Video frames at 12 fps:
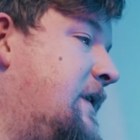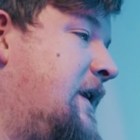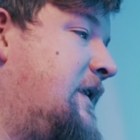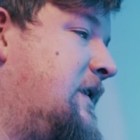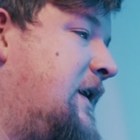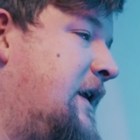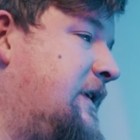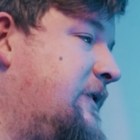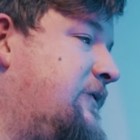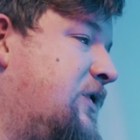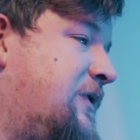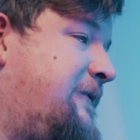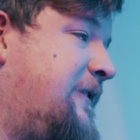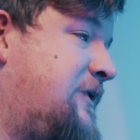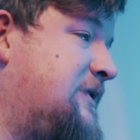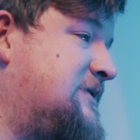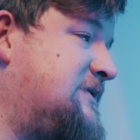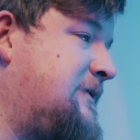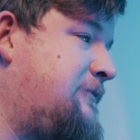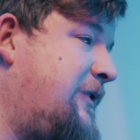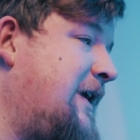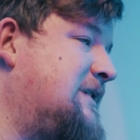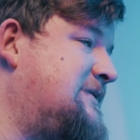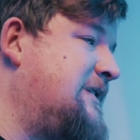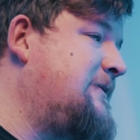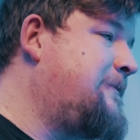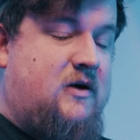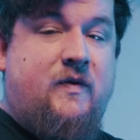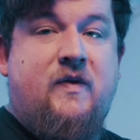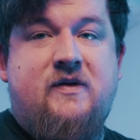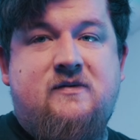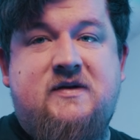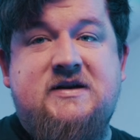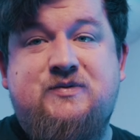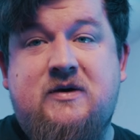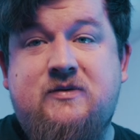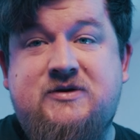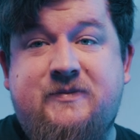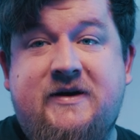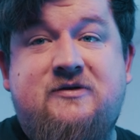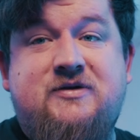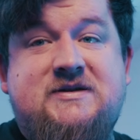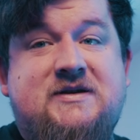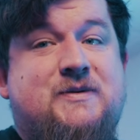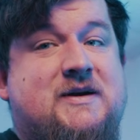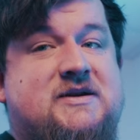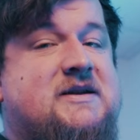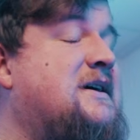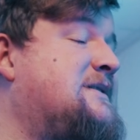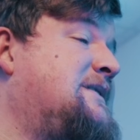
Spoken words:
then you've got the focus bracketing on this one, which will be interesting to actually test